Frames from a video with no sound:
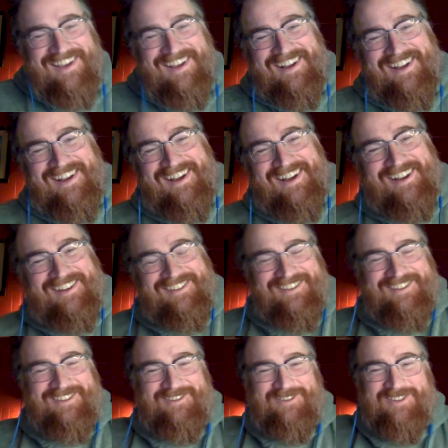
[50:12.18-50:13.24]
I
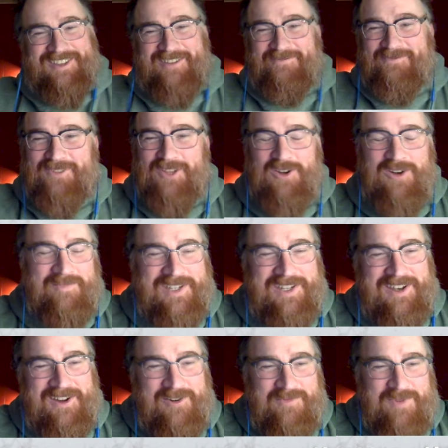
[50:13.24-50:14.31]
flew up to
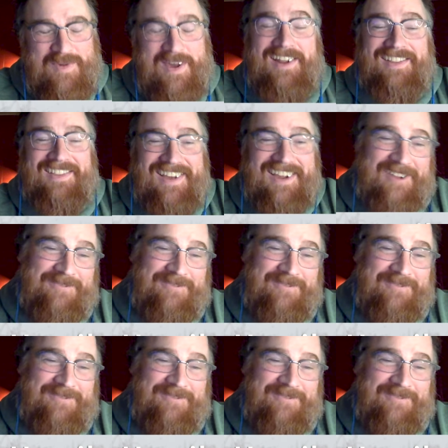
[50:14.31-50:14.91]
Nome. We met online.